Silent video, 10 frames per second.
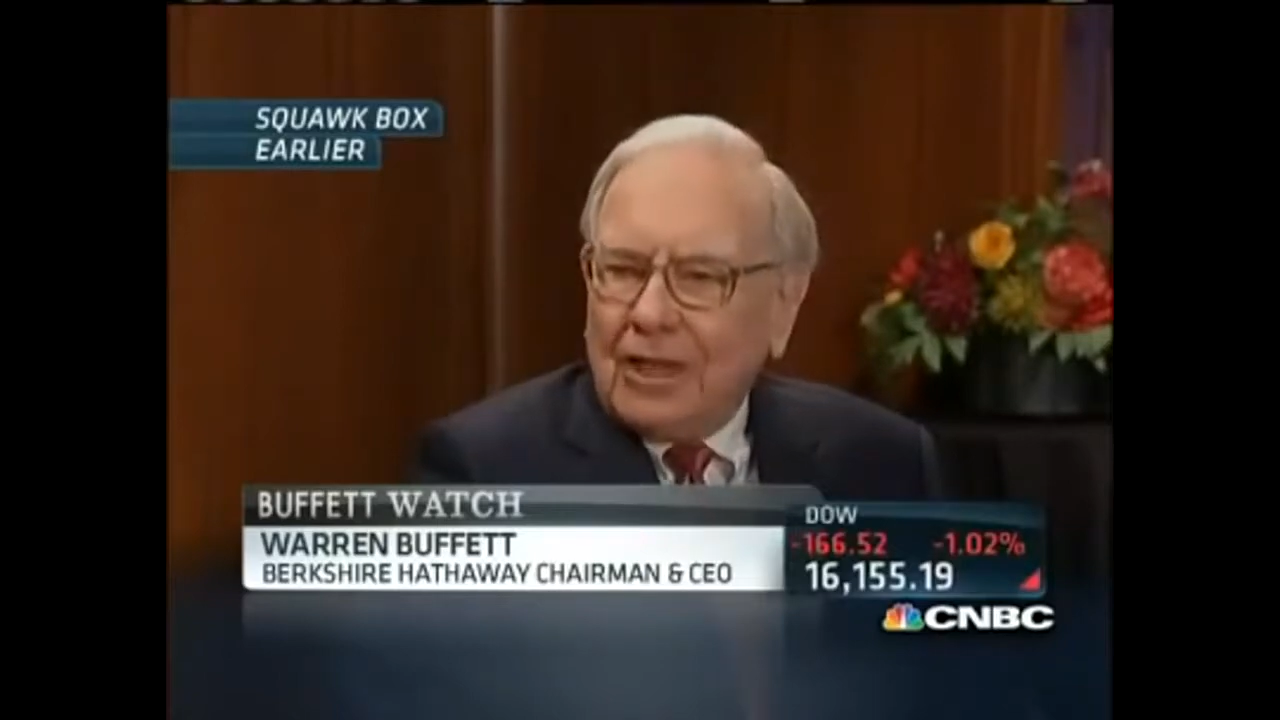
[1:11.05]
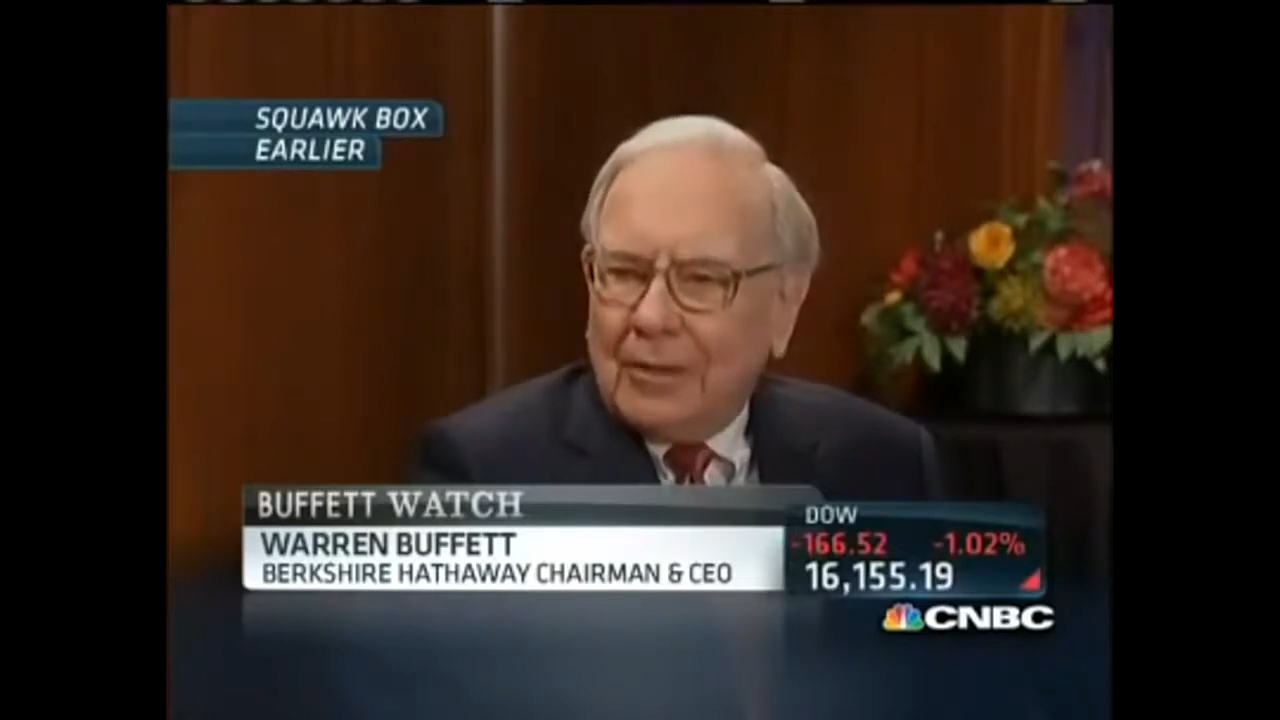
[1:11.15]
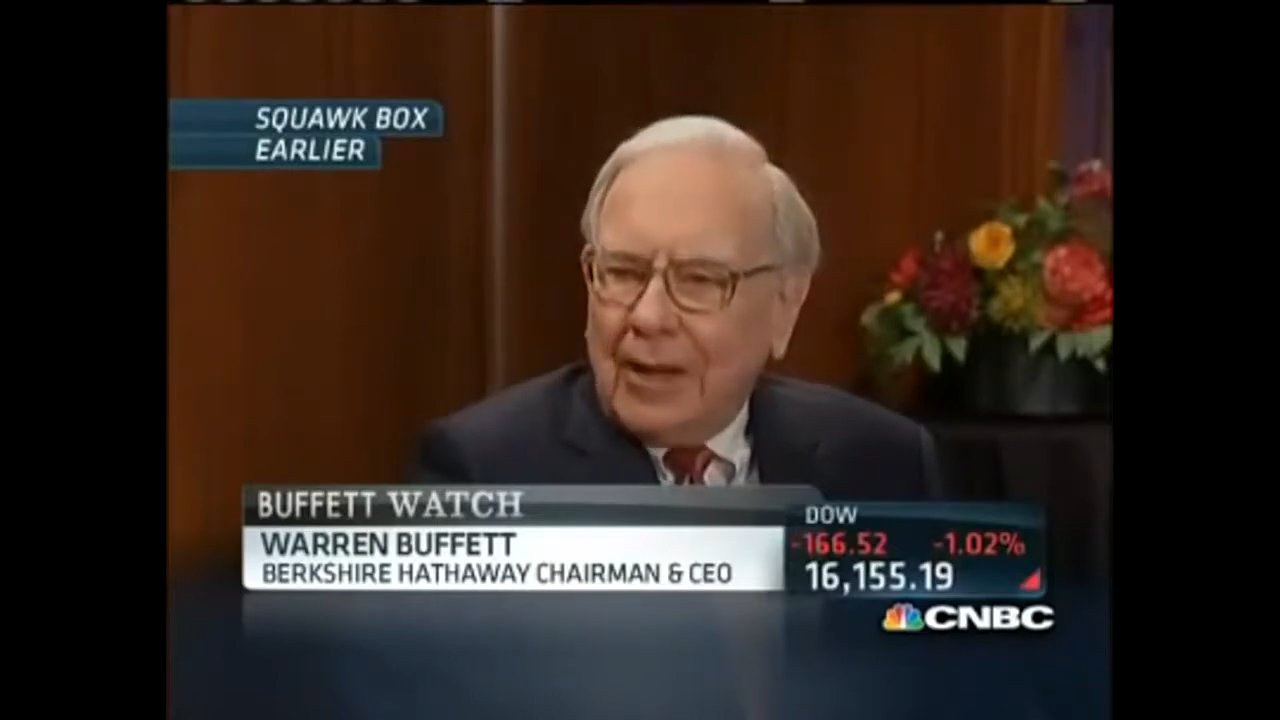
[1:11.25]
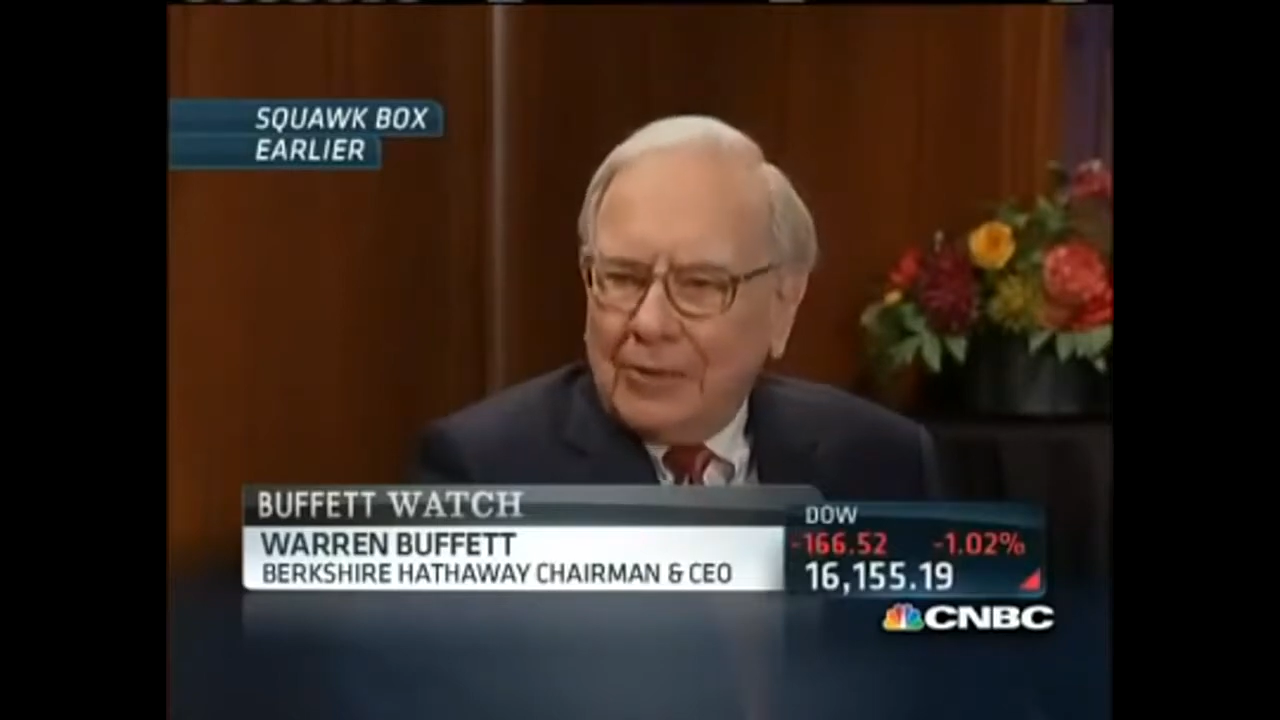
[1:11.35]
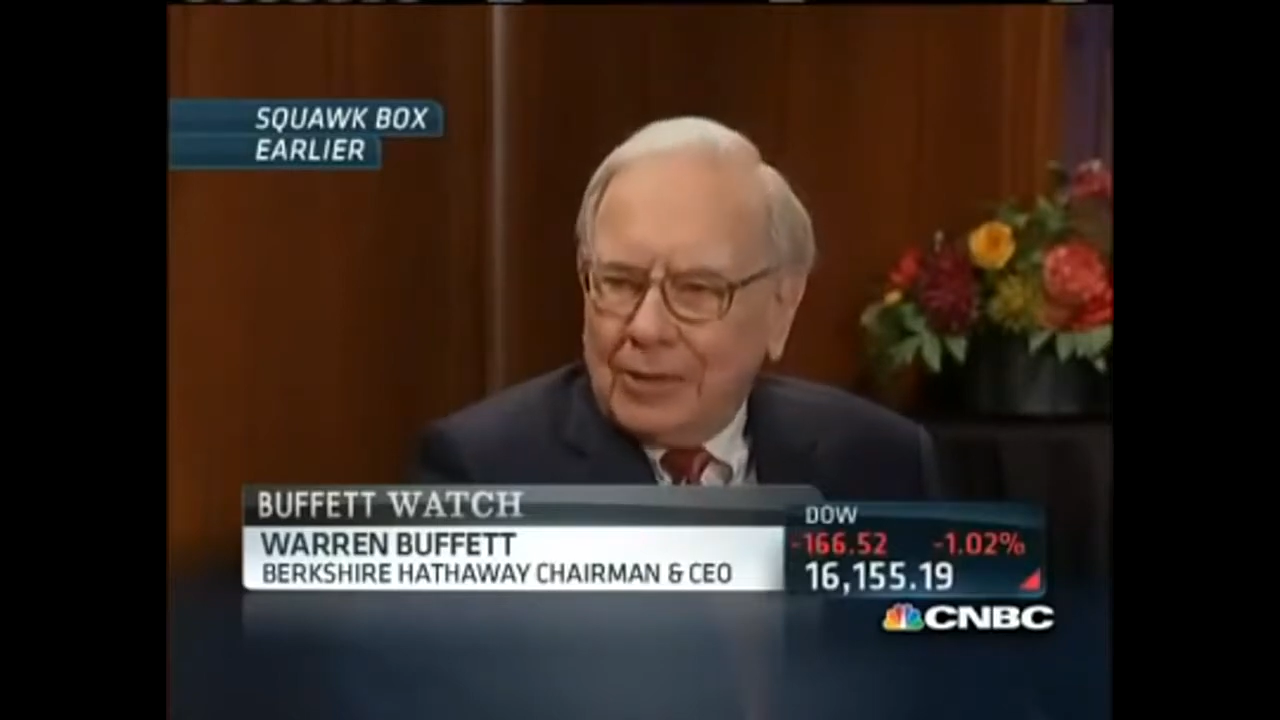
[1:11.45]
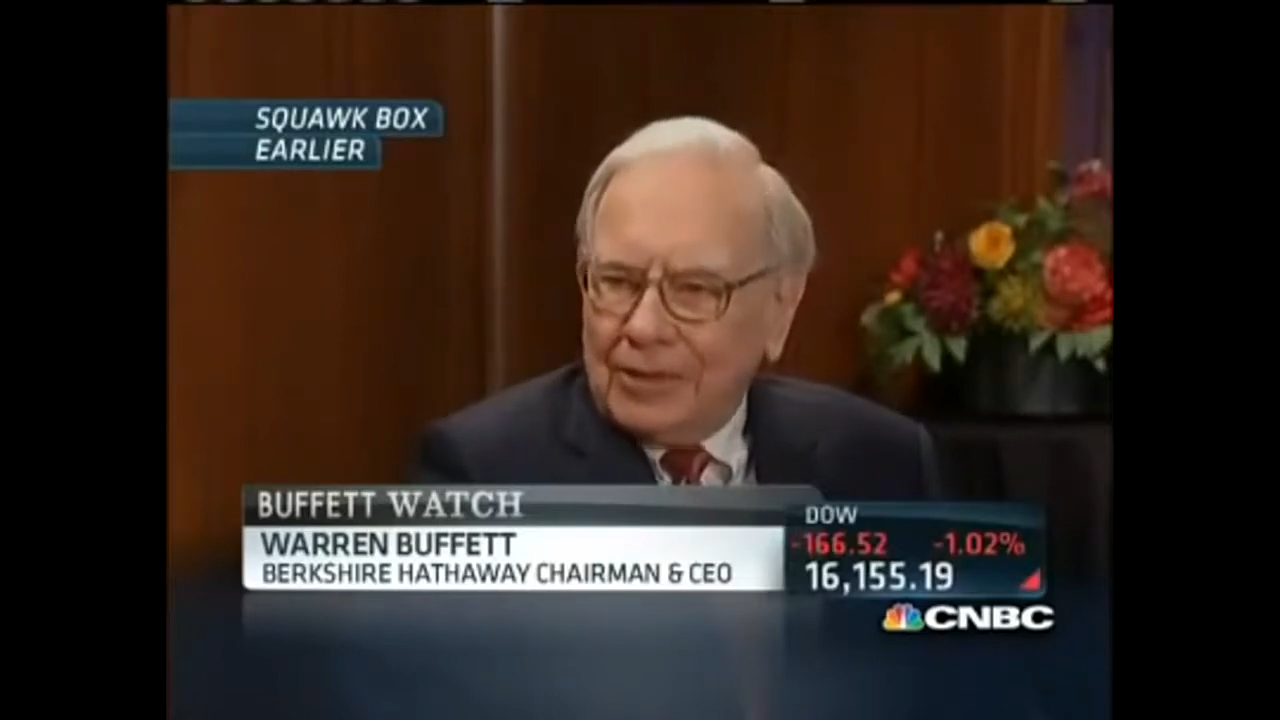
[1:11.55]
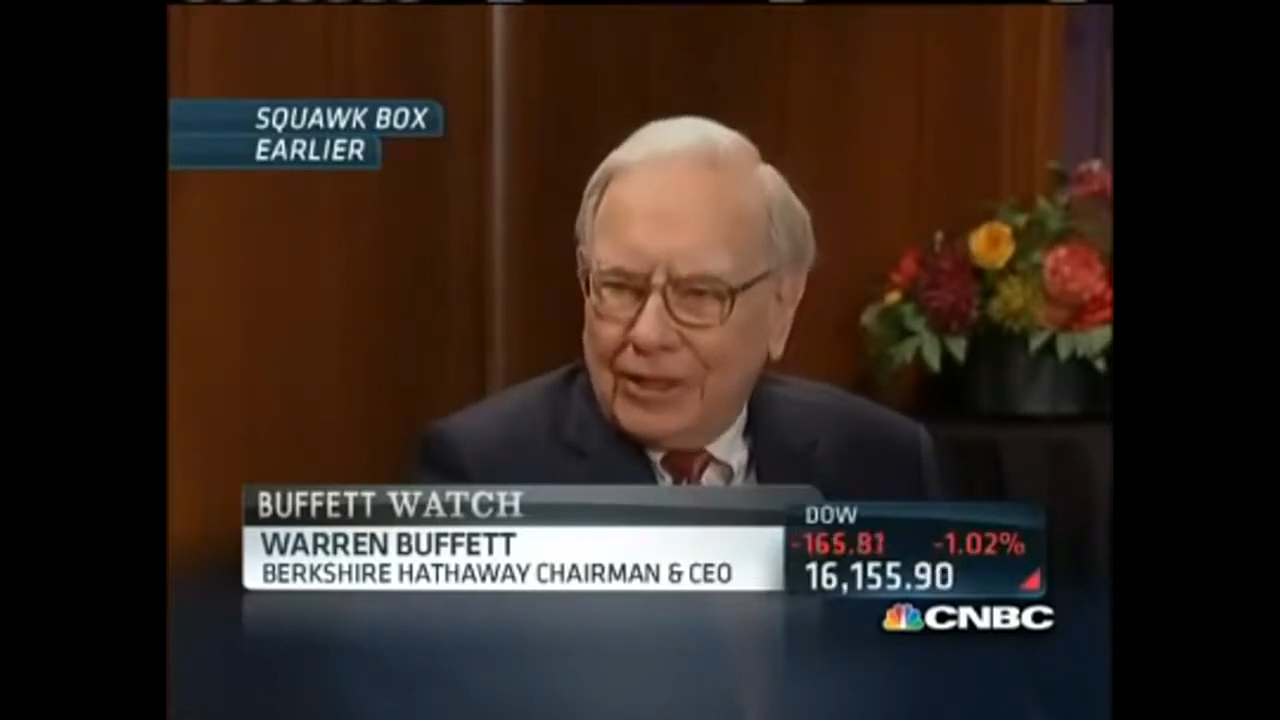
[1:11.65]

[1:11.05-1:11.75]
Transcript: not around in